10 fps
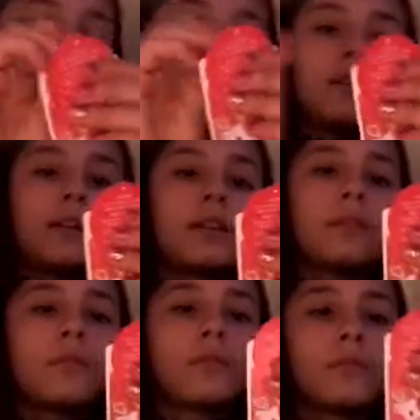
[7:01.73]
And
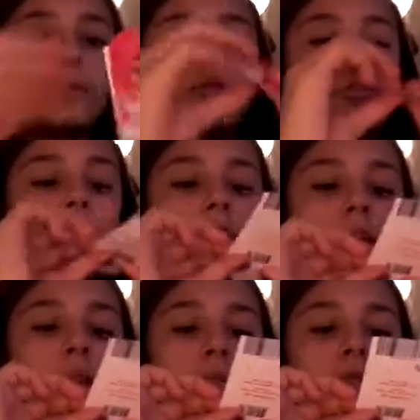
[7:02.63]
now, just
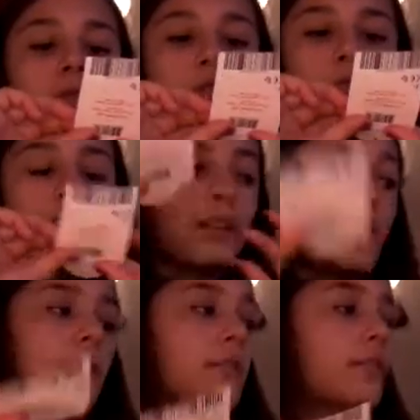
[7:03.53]
to keep this stuff
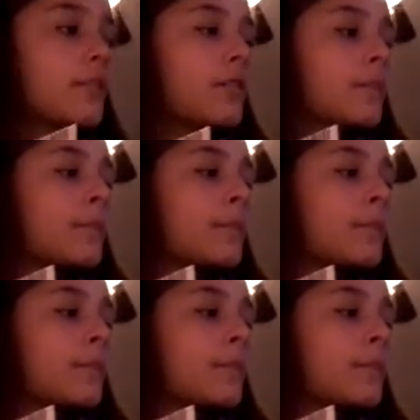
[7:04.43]
together,